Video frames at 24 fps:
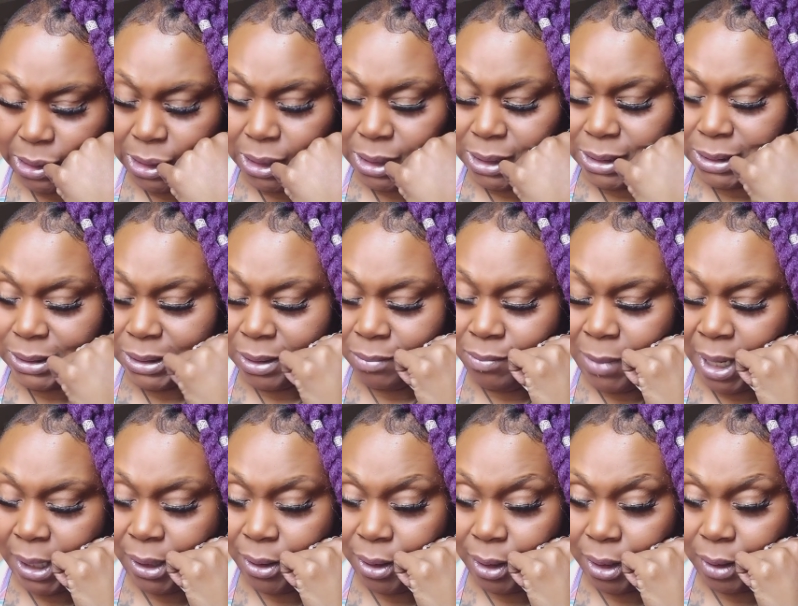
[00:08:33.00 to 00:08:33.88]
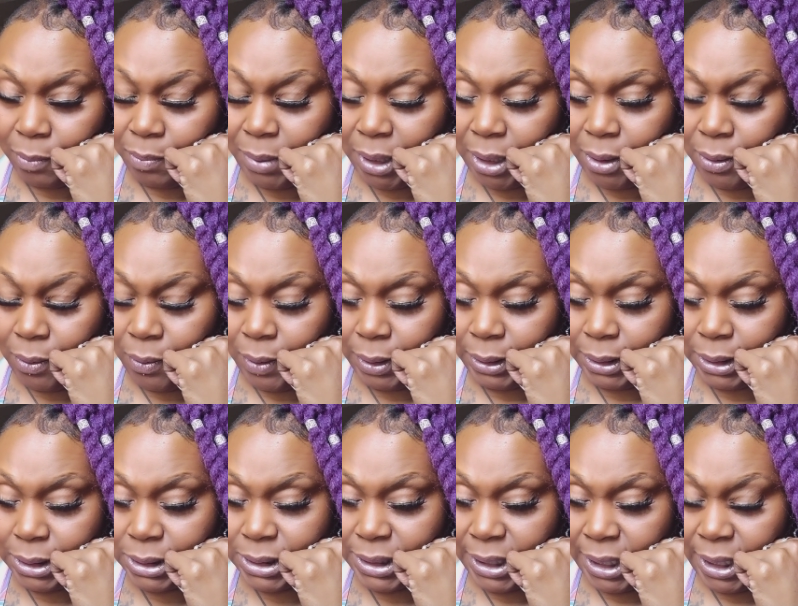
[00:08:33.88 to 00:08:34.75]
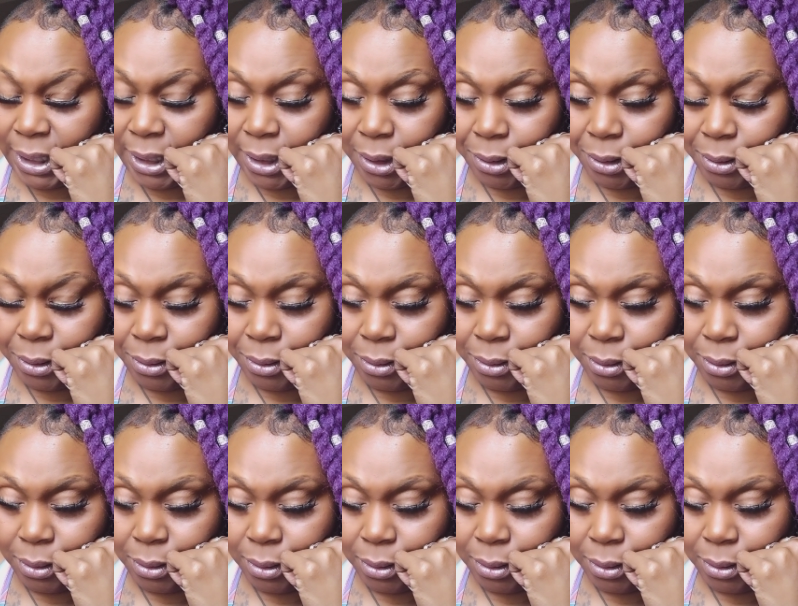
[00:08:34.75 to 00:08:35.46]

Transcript: Somebody here could be going to jail.